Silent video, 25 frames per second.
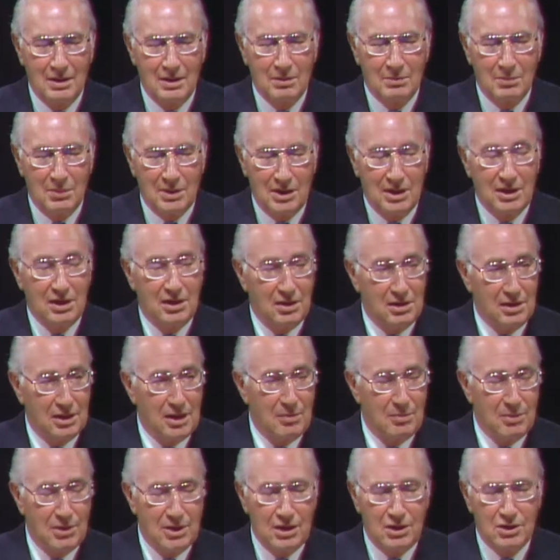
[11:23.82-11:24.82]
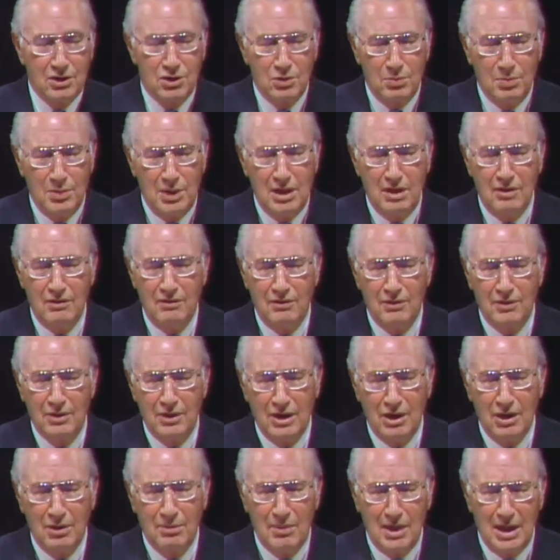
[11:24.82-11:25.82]
but they are numbered unto me, for
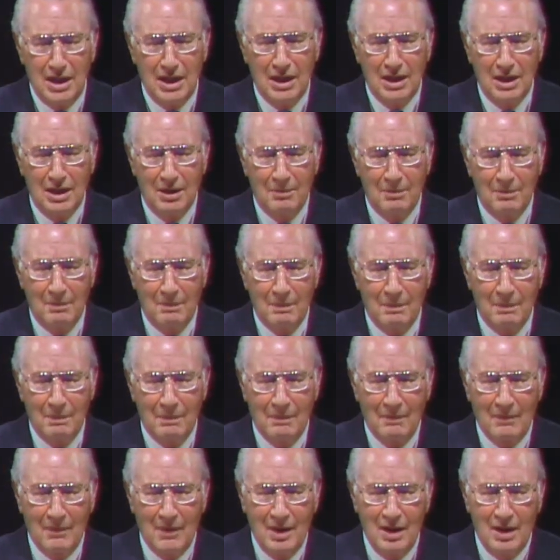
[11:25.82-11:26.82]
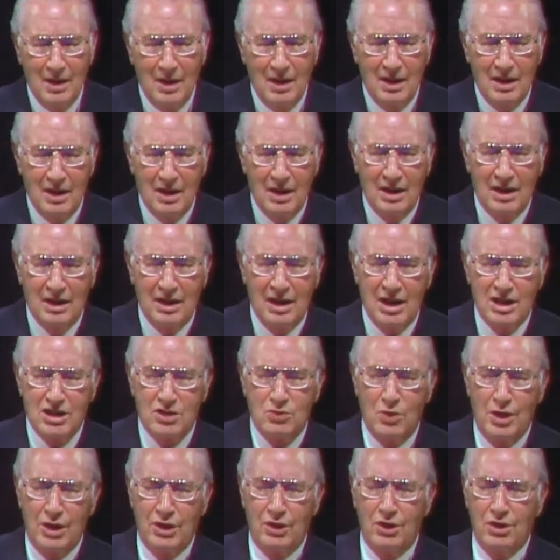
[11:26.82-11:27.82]
they are mine. And as
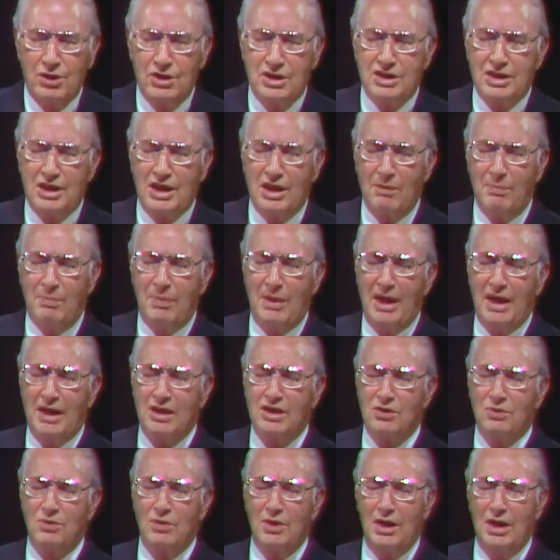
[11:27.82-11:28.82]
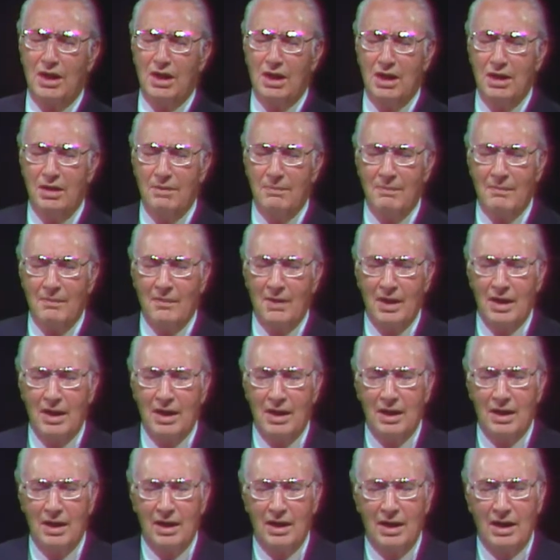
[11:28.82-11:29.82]
one earth shall pass away,
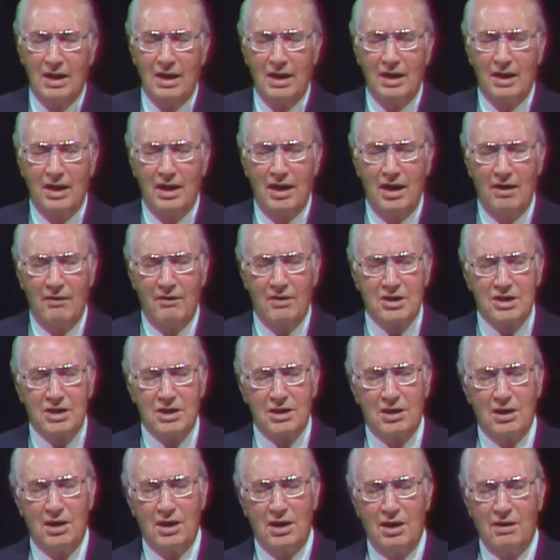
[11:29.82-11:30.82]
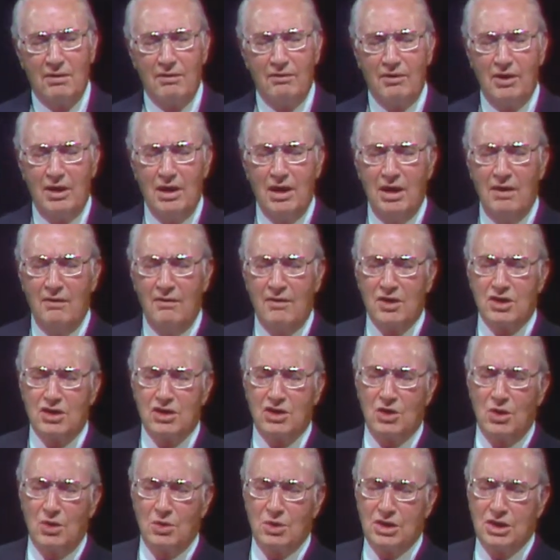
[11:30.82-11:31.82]
and the heavens thereof, even
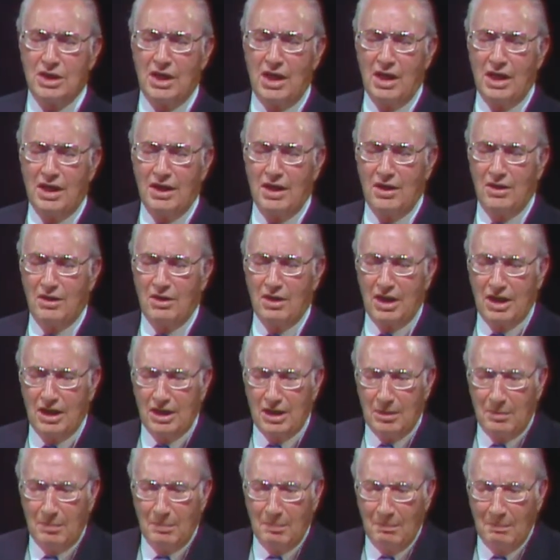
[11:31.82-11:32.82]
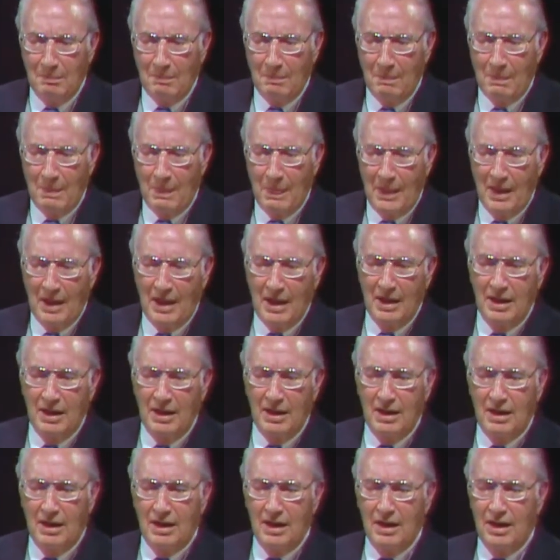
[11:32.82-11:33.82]
so shall another come.
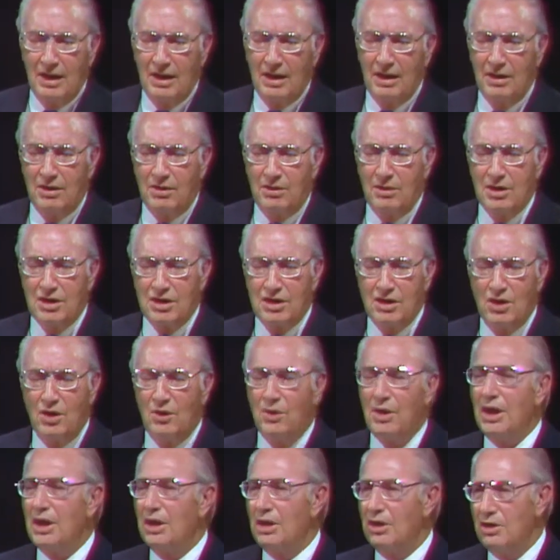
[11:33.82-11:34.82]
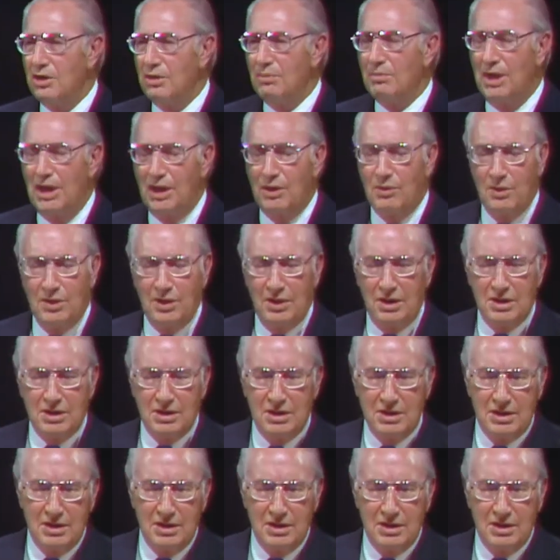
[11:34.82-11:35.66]
And there is no end to my works,